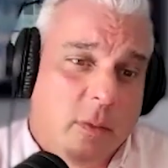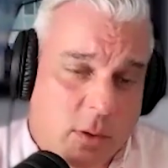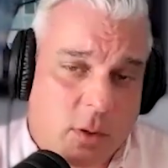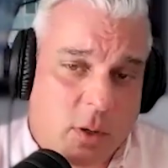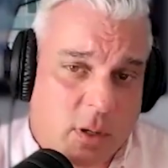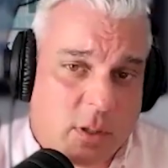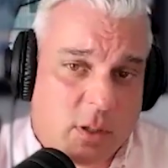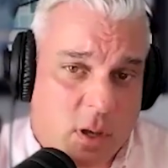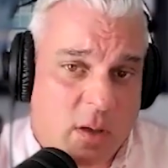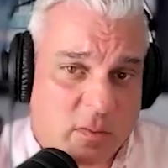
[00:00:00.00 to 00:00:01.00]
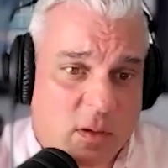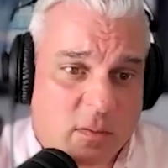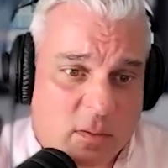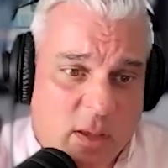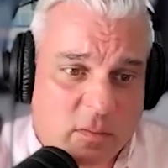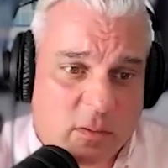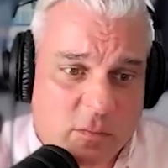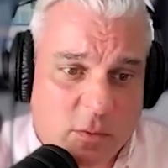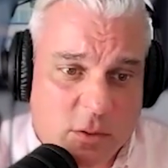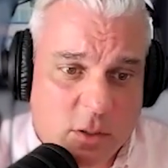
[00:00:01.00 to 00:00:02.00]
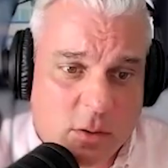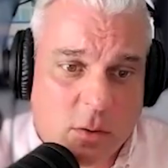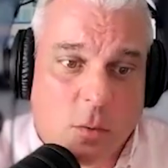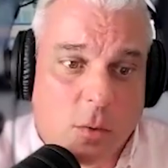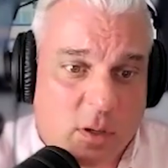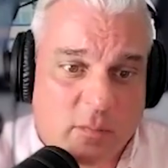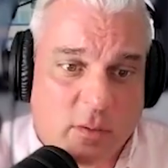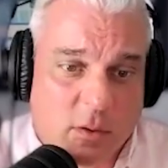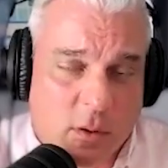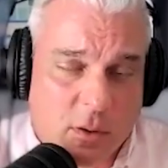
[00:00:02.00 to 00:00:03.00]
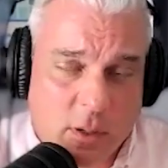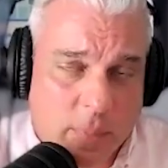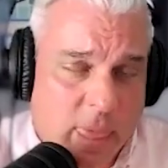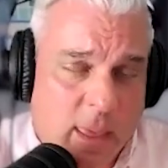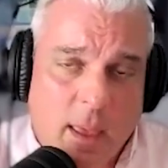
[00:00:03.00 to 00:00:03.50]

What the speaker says: that are going to cost us less in the future or even currently,